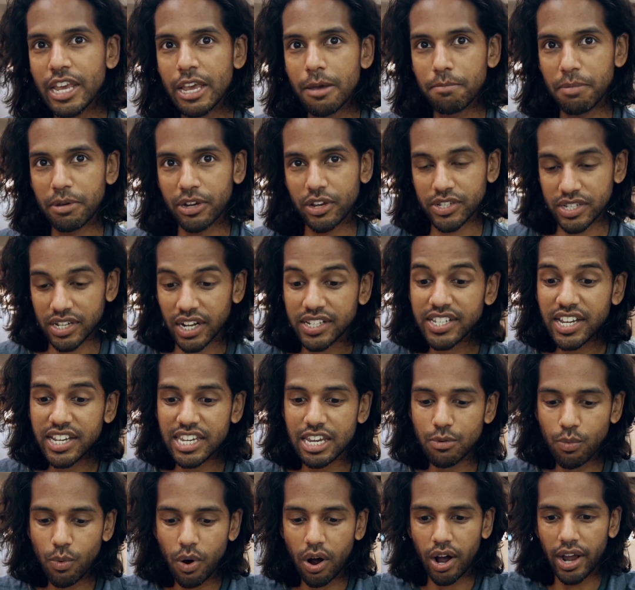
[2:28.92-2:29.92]
Because I'll tell
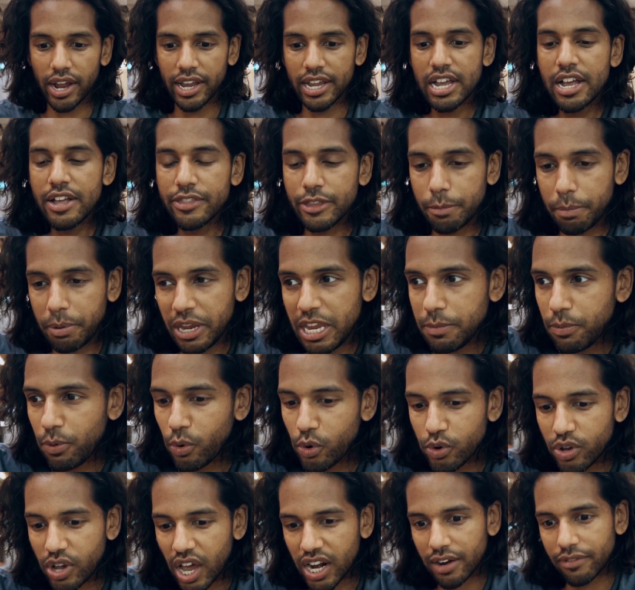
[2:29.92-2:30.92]
you why. The people
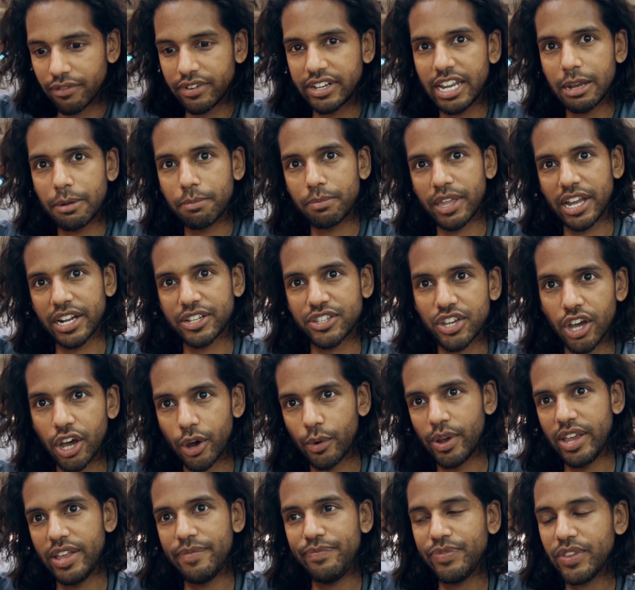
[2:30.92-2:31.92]
who kind of dip their
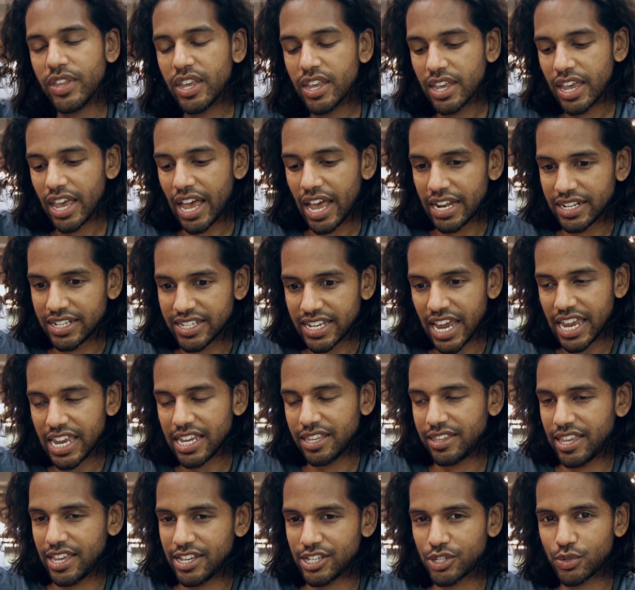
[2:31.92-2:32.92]
toe in and
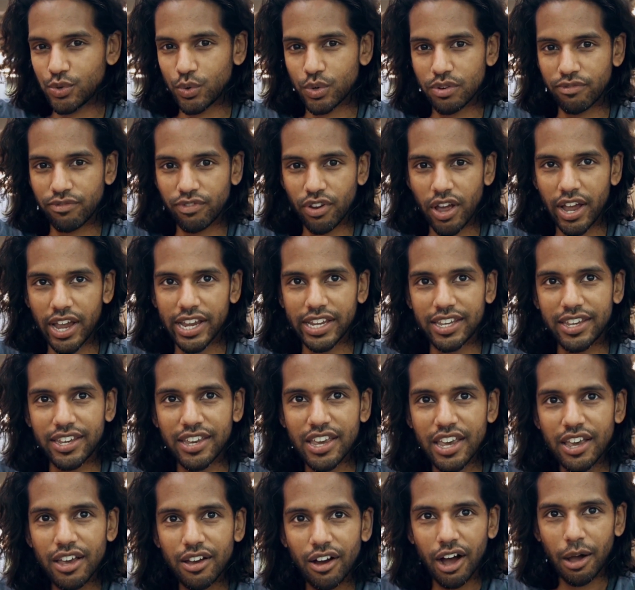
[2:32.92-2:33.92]
take this sort of
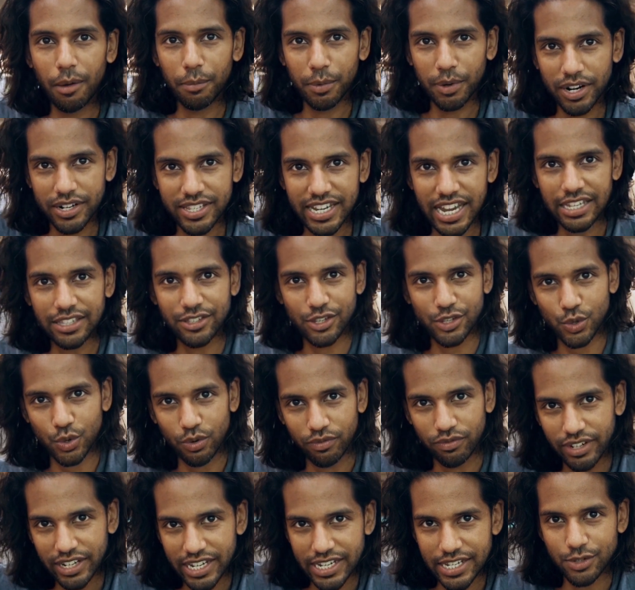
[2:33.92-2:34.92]
like, I'm going to take the sort
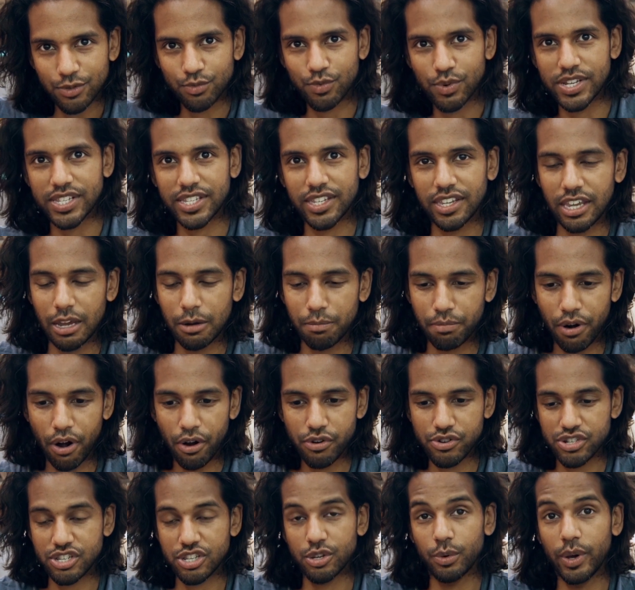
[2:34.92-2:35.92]
of least risky
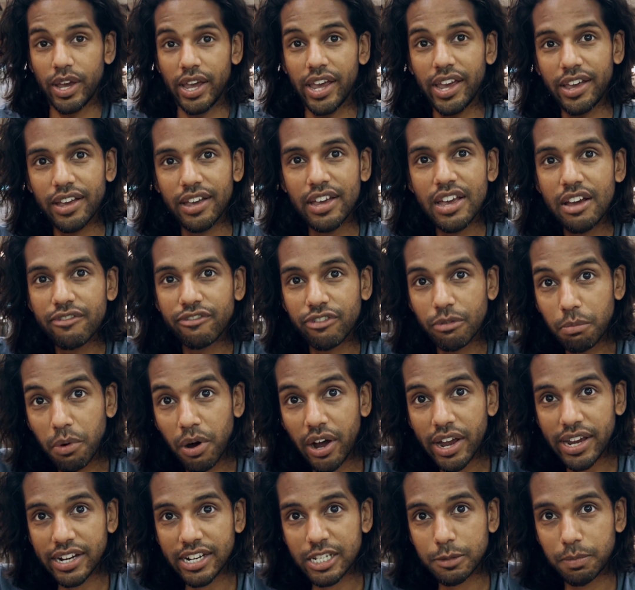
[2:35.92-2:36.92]
approach to it, from
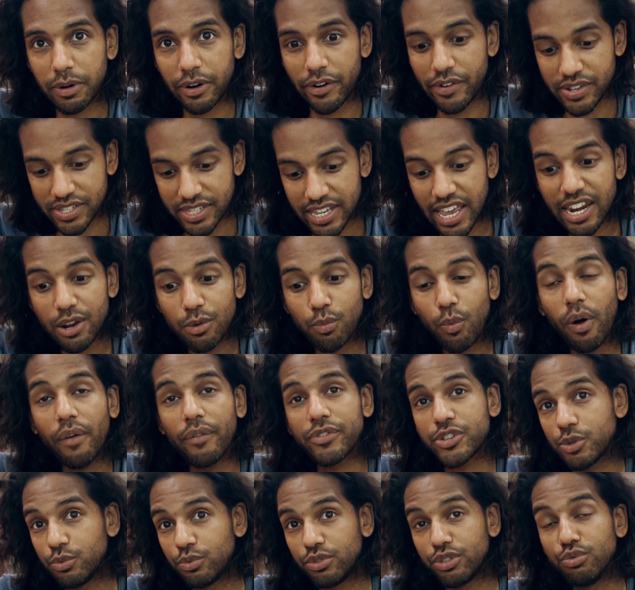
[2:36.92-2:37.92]
my experience, they're the
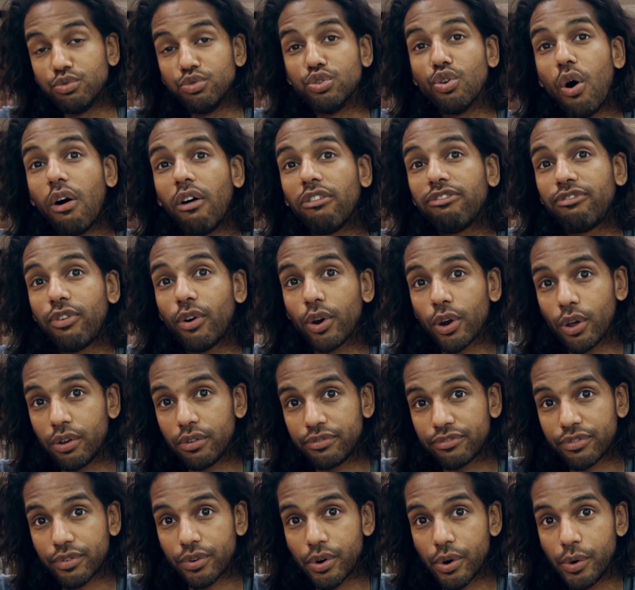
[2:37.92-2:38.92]
ones who do not follow
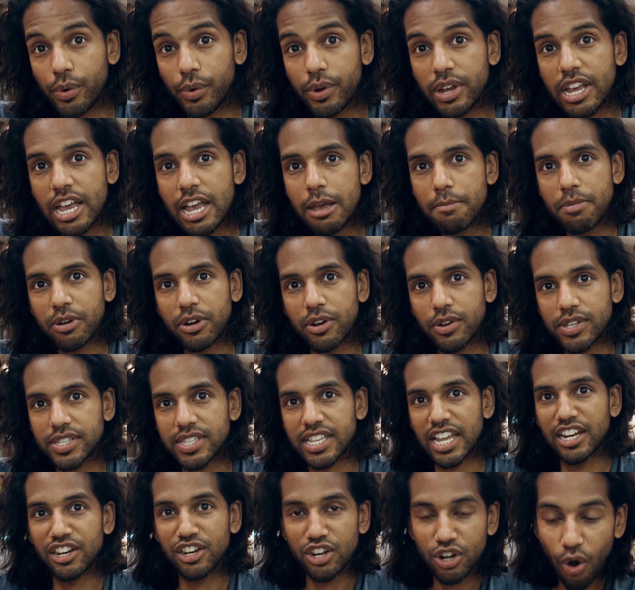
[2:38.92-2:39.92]
through because
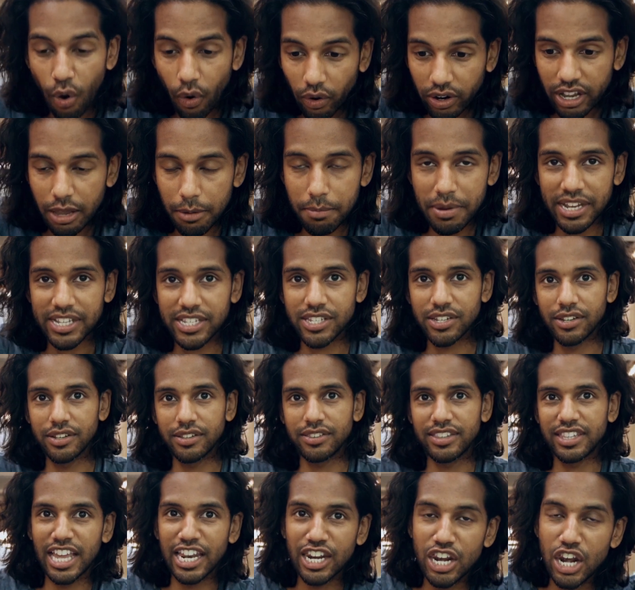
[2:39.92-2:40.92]
they're not
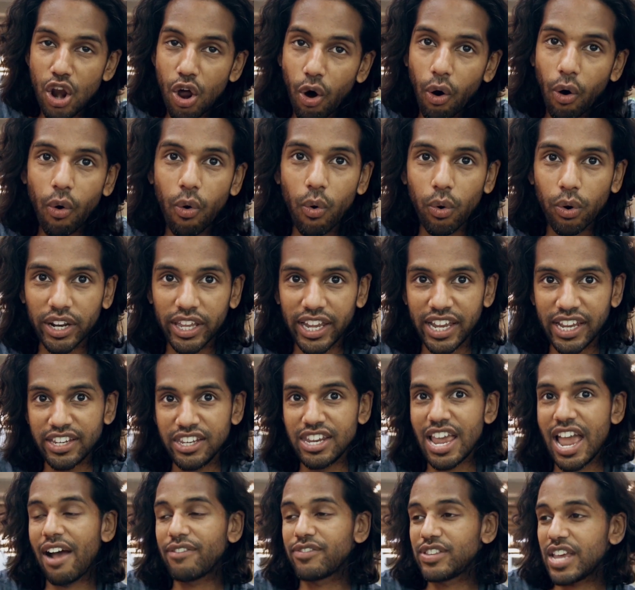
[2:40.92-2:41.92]
committed, they're not all in.
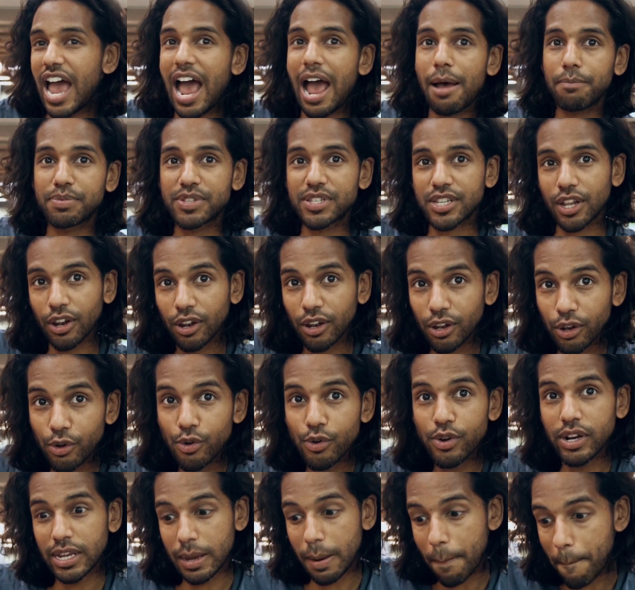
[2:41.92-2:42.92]
You have to
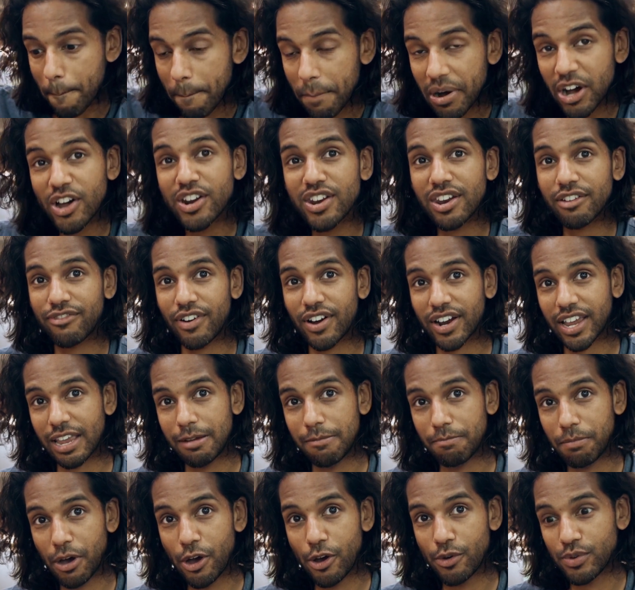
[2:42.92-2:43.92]
absolutely burn the
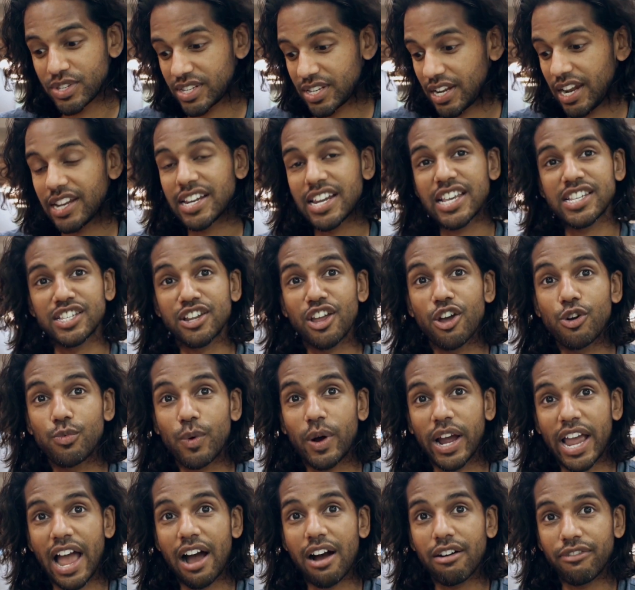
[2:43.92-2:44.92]
fucking boat so that there's no
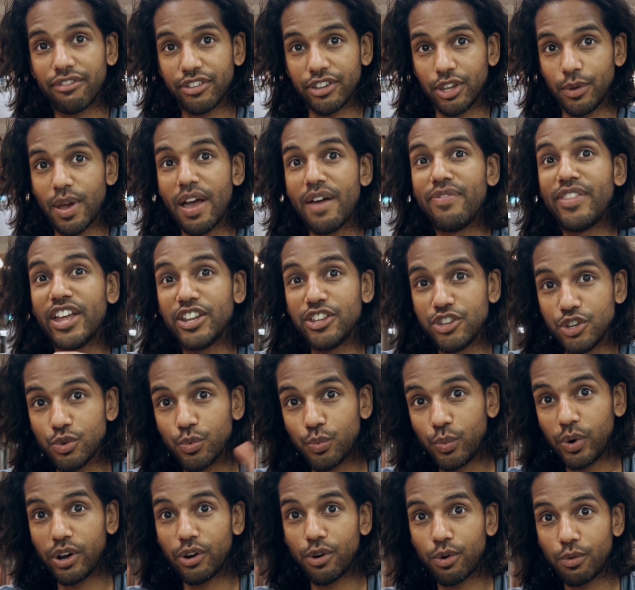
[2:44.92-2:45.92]
way out for you and then you
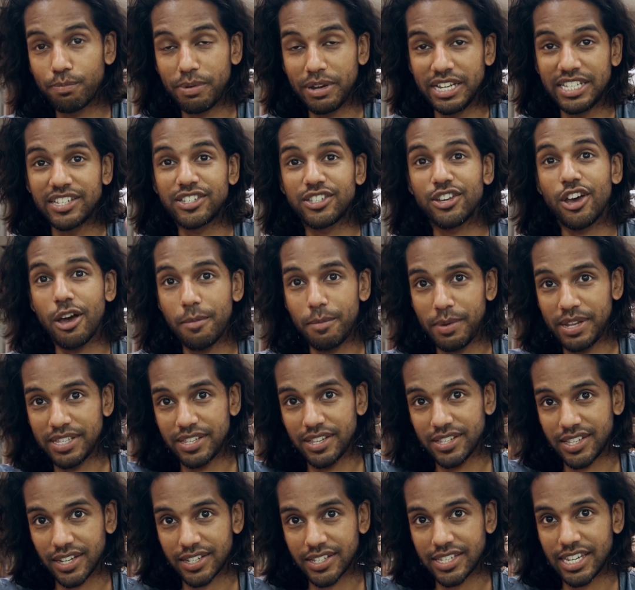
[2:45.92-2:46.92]
will be determined
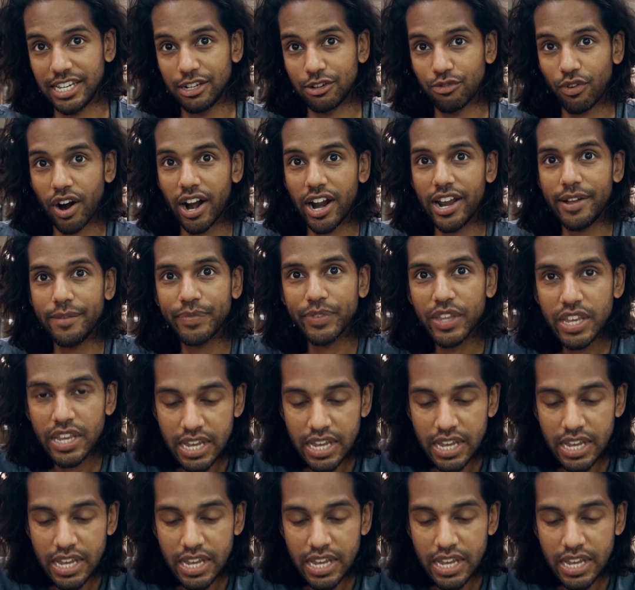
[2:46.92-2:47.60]
to succeed, right?